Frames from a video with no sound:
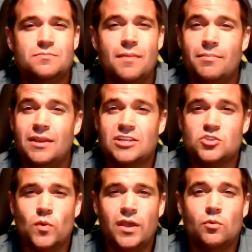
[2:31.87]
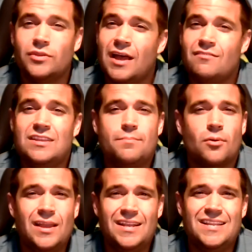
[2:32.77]
Maybe next week we'll dive deeper
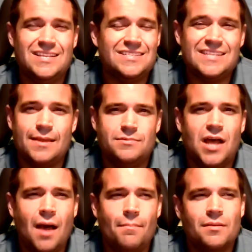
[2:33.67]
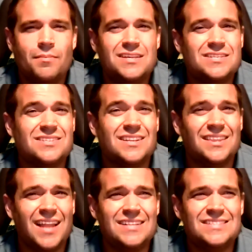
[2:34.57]
into the same topic because there's a
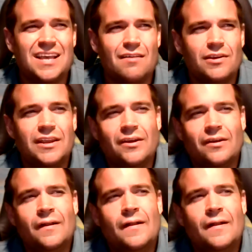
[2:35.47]
lot to cover here.